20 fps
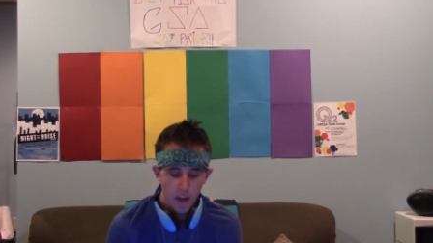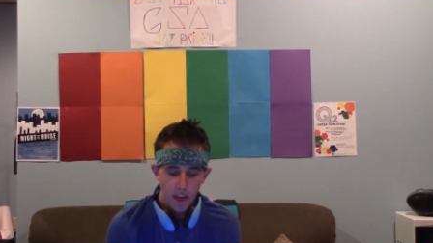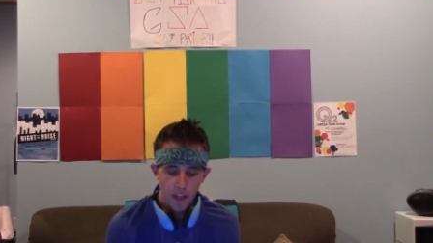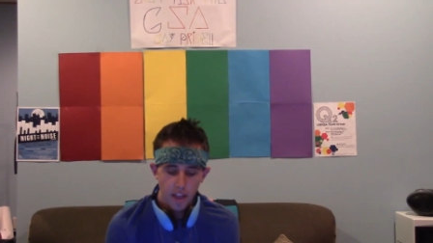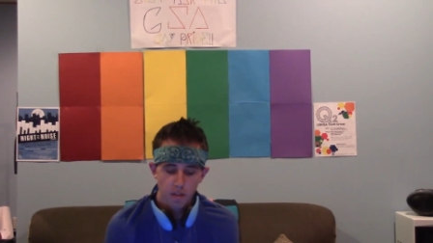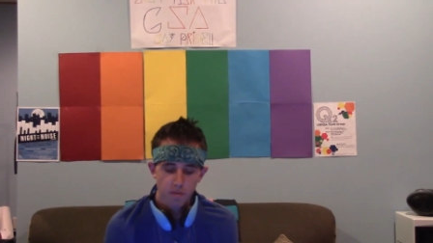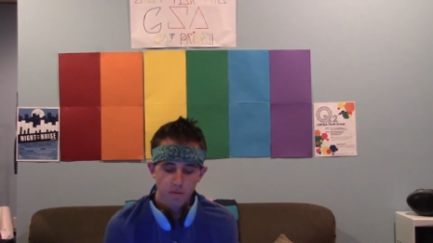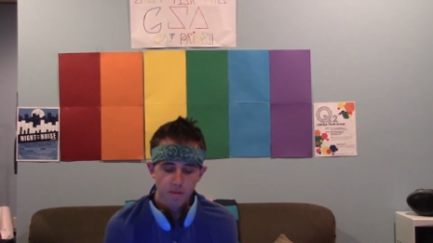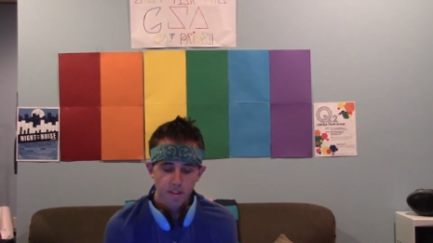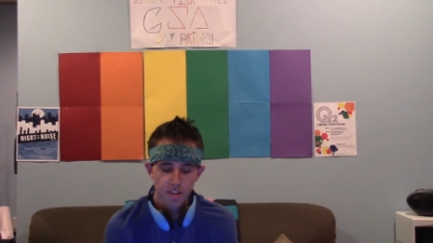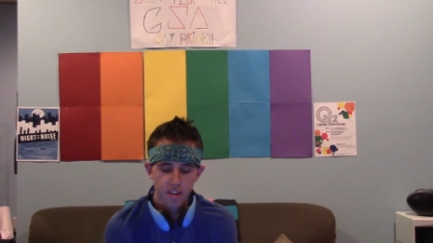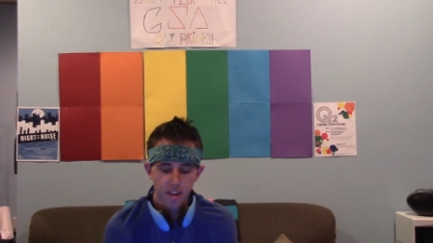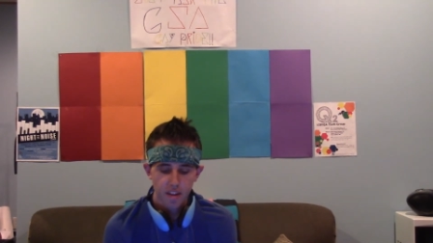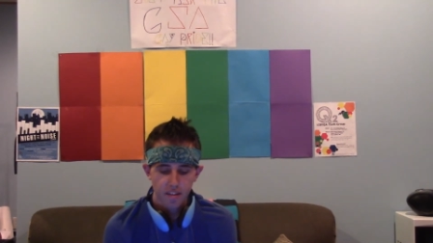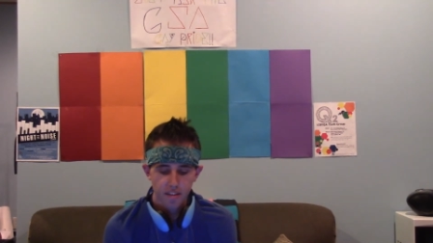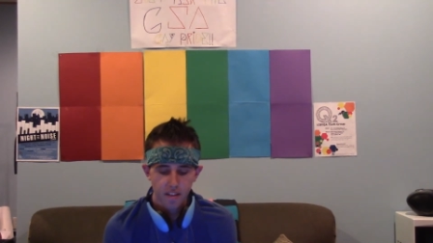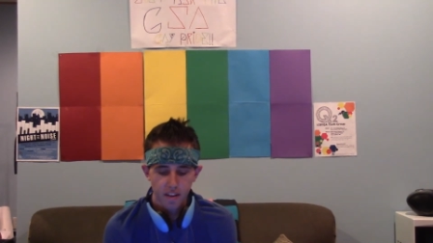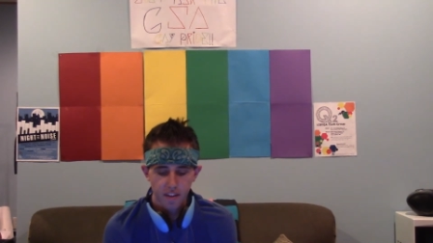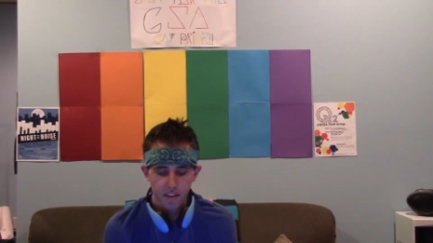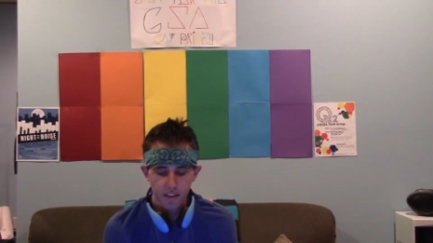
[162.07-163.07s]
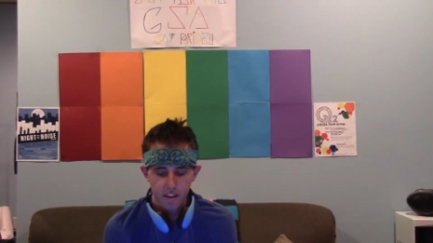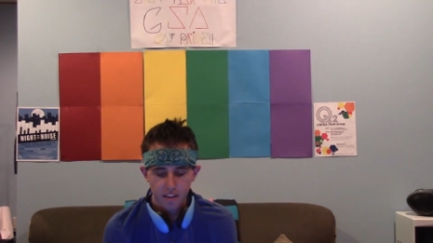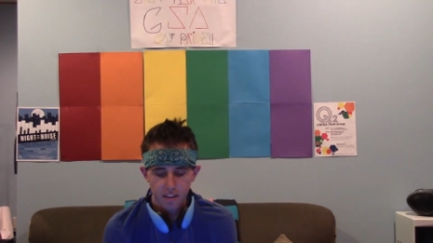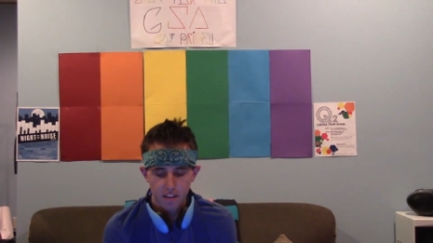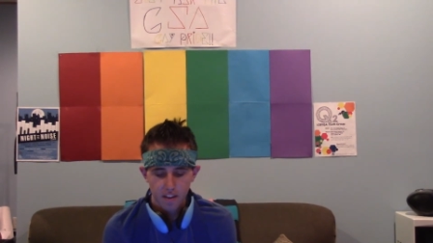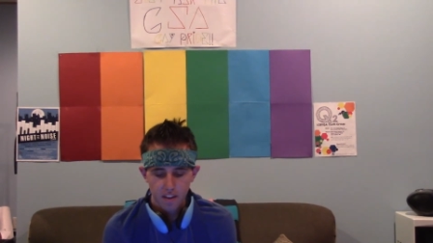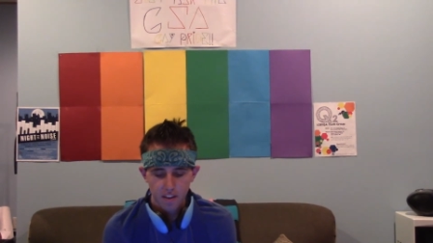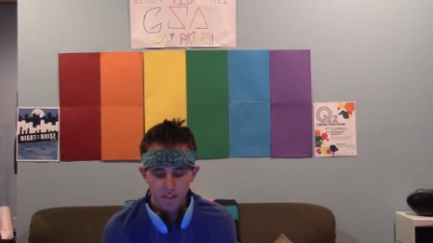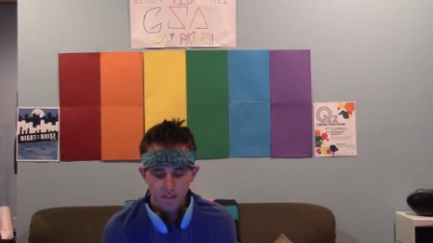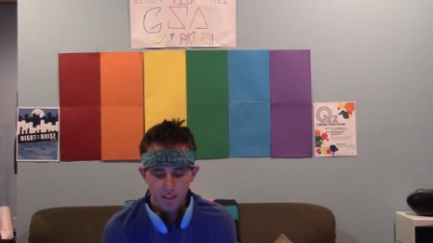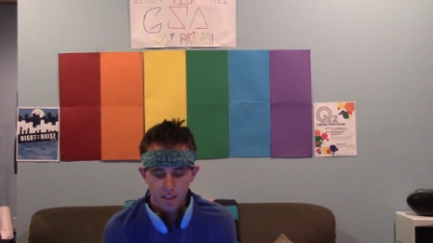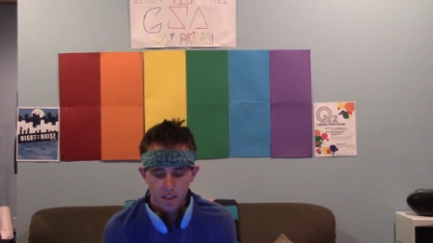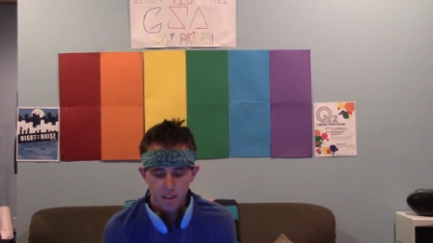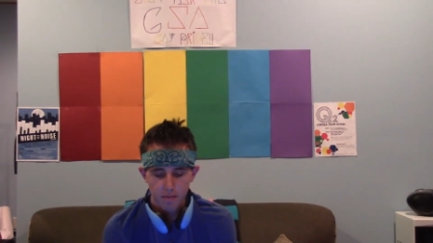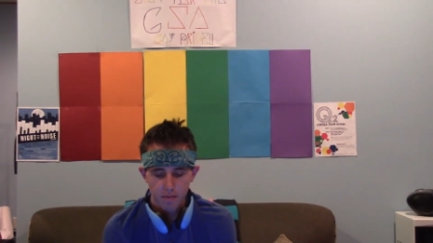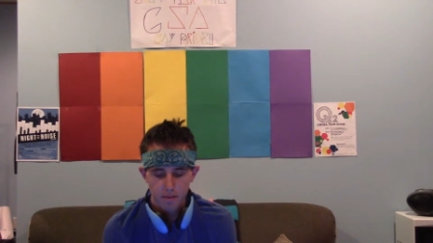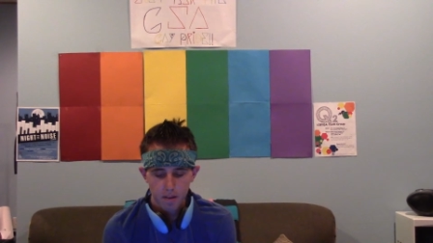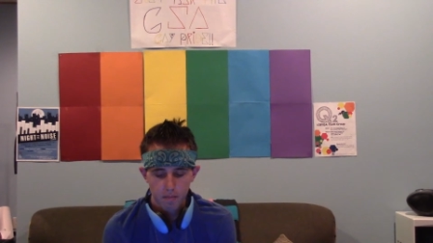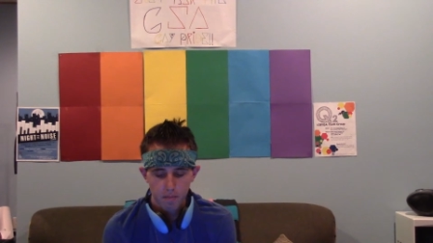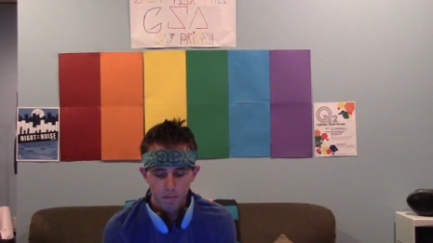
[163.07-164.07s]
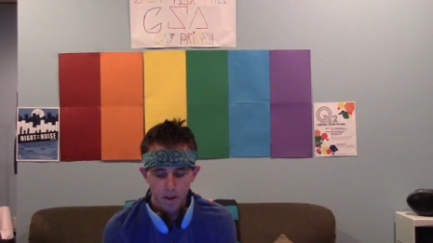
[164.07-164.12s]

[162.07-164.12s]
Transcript: and it was dead silent. He didn't even listen.